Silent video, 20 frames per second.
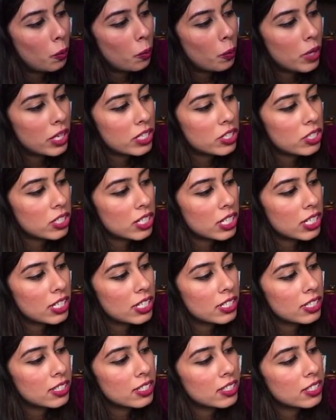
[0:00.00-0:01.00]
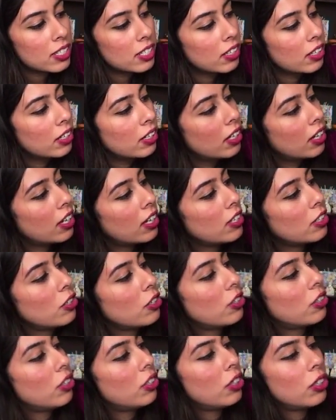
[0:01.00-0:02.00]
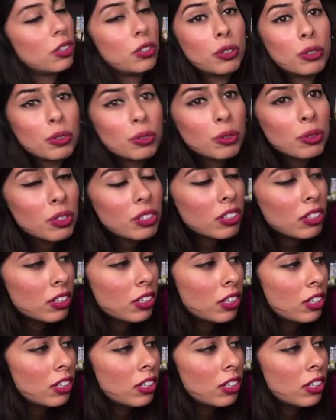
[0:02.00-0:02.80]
which is a nude